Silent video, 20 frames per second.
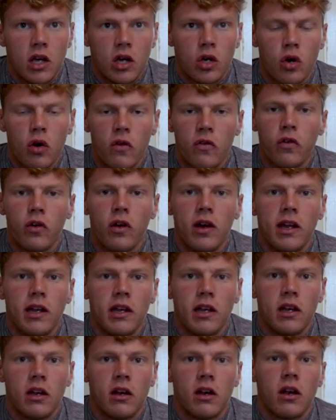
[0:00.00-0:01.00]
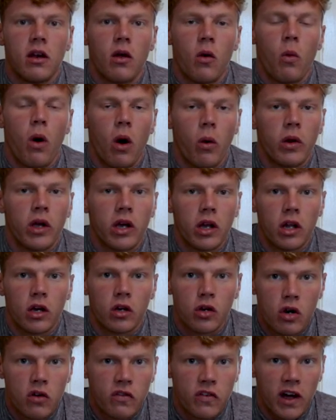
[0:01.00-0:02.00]
Covering what we're going to
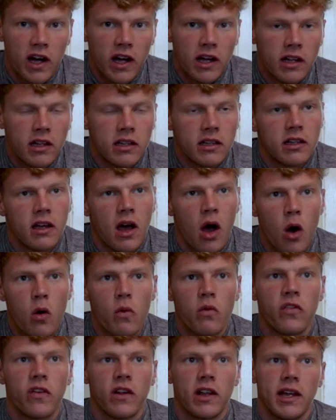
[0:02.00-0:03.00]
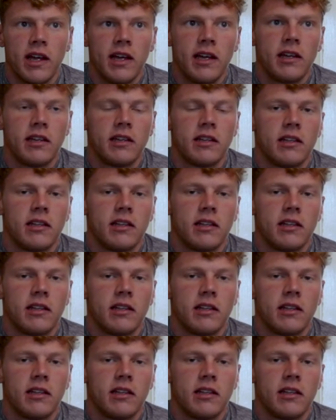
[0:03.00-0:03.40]
cover, hopefully,